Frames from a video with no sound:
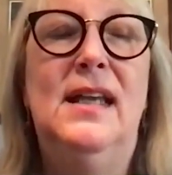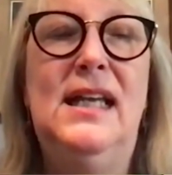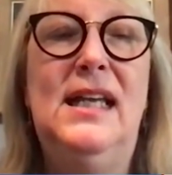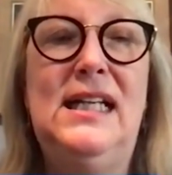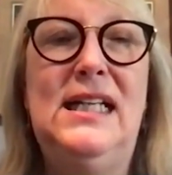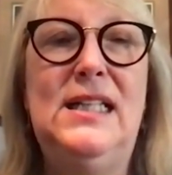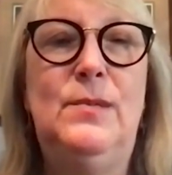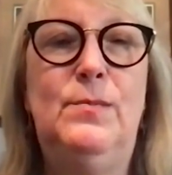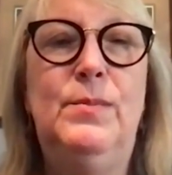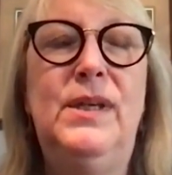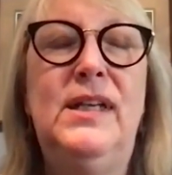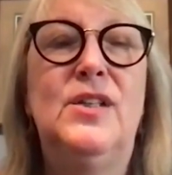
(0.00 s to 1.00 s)
and it's
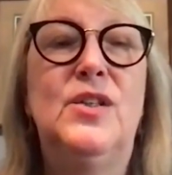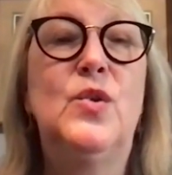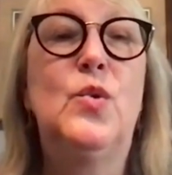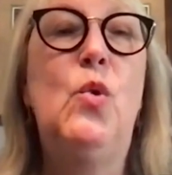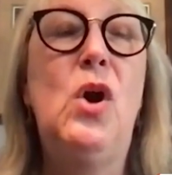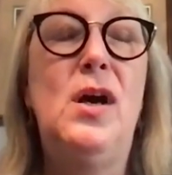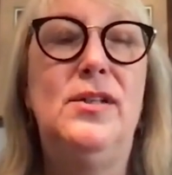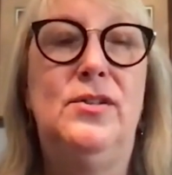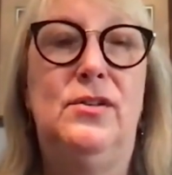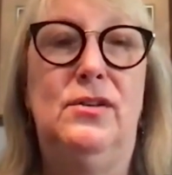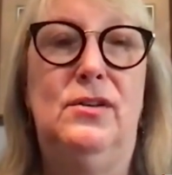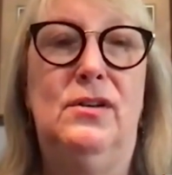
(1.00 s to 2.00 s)
being
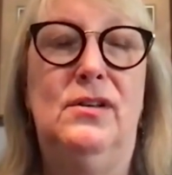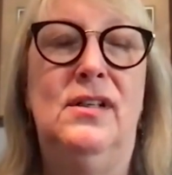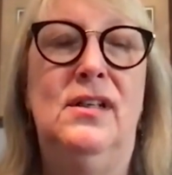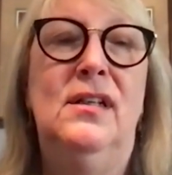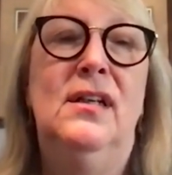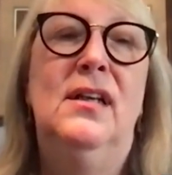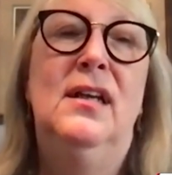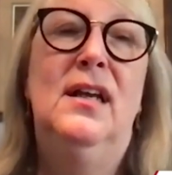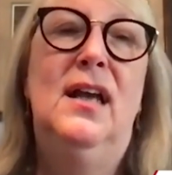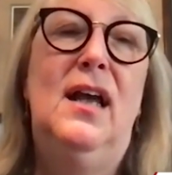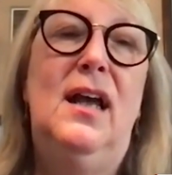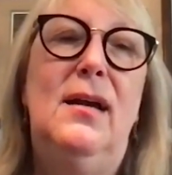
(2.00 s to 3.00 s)
squandered
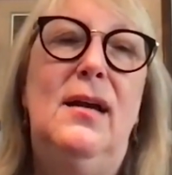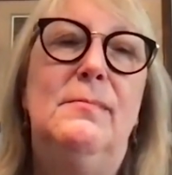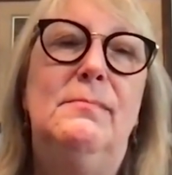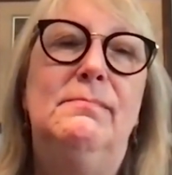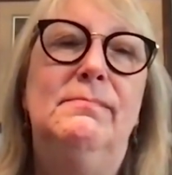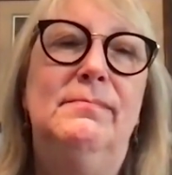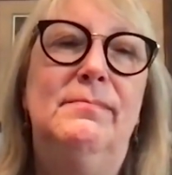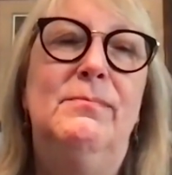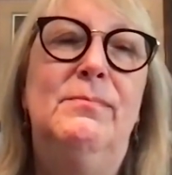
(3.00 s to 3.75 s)
um,